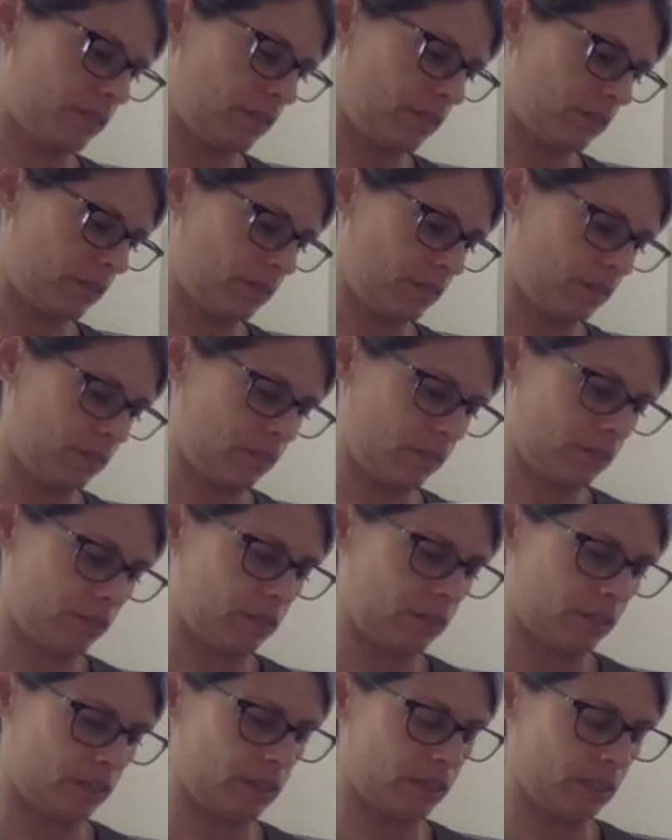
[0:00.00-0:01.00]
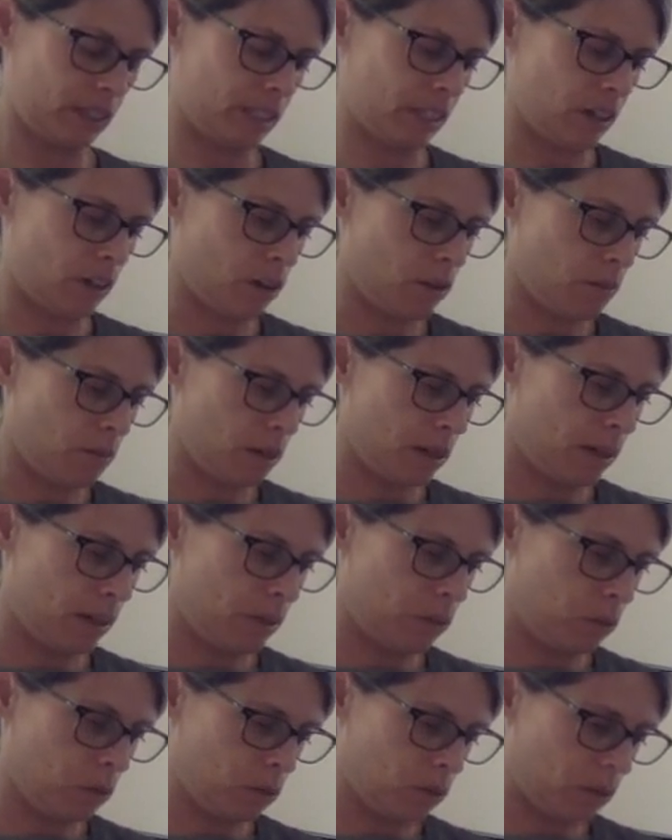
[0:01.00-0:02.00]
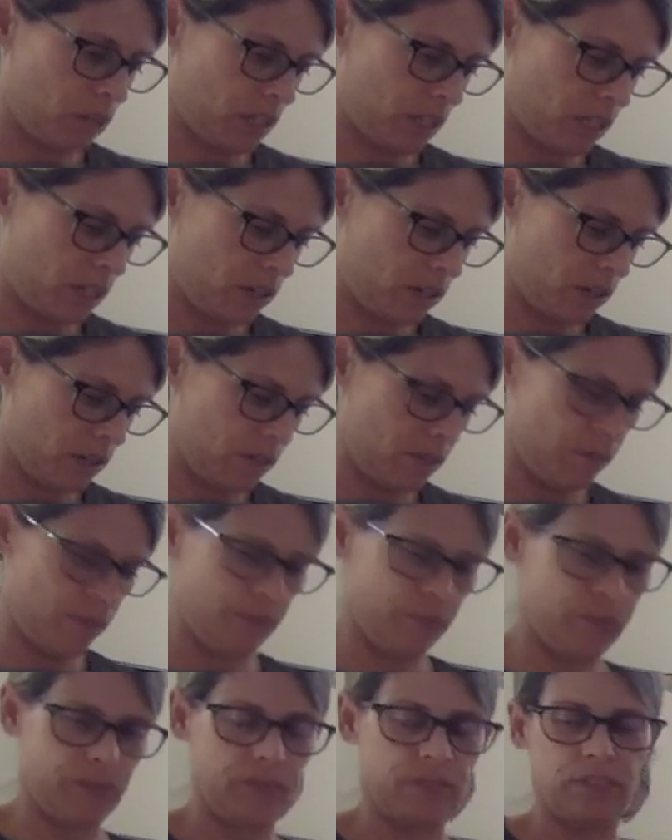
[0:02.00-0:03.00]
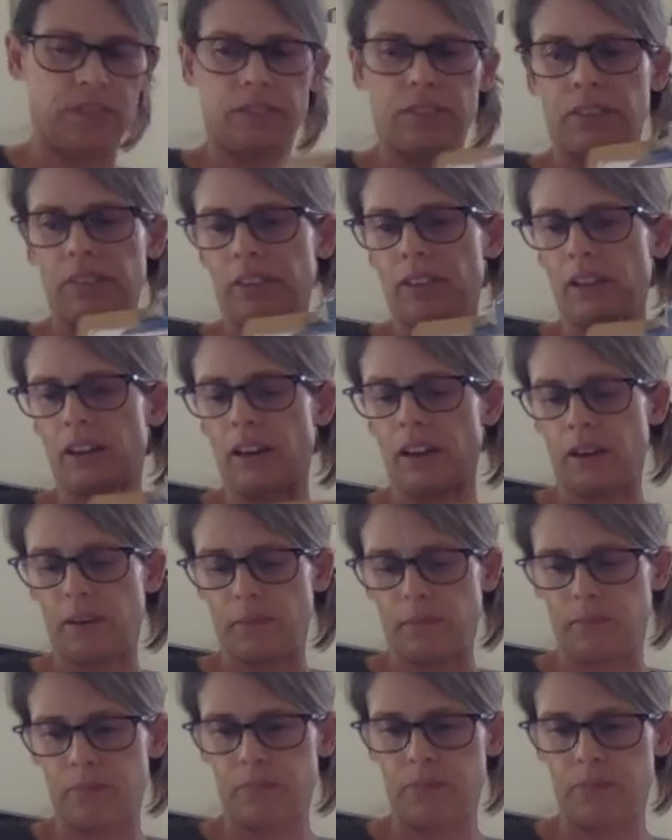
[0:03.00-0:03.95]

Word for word: Get all my words here. Okay.